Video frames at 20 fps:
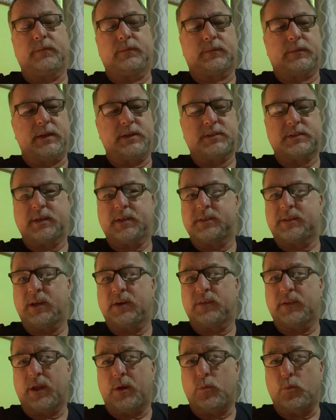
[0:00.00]
These things
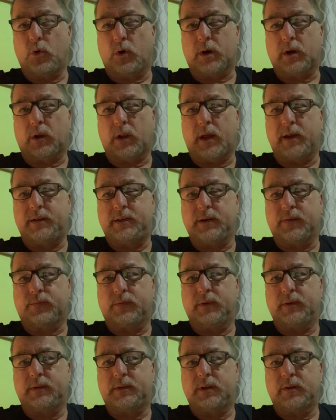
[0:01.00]
here, they work a lot
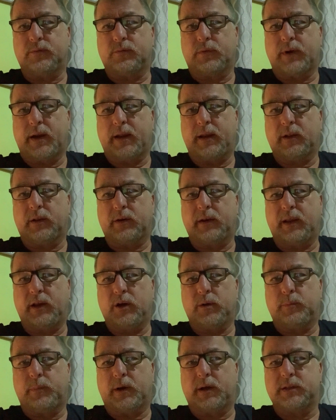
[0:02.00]
different than regular
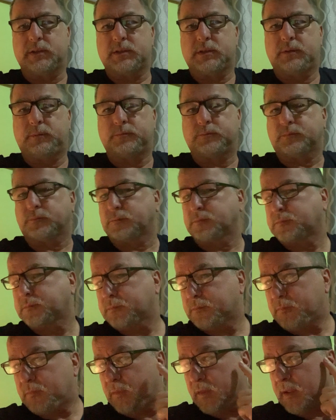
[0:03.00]
earbuds.
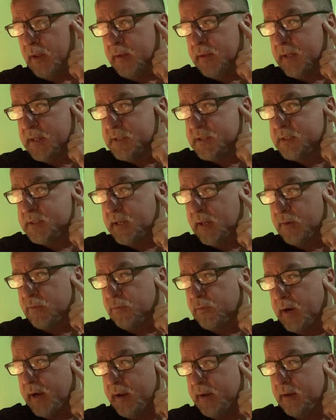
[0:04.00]
They sit
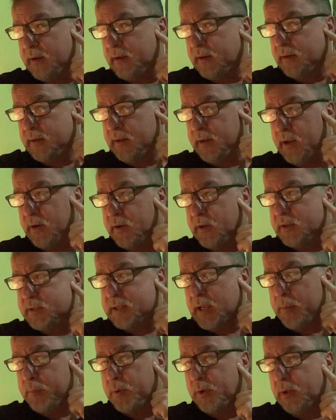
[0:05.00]
right near your
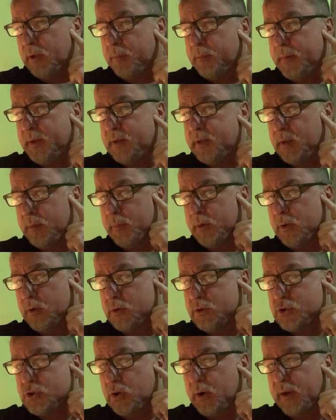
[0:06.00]

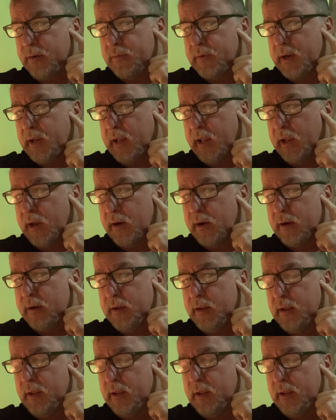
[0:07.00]
temporomandibular joint right here,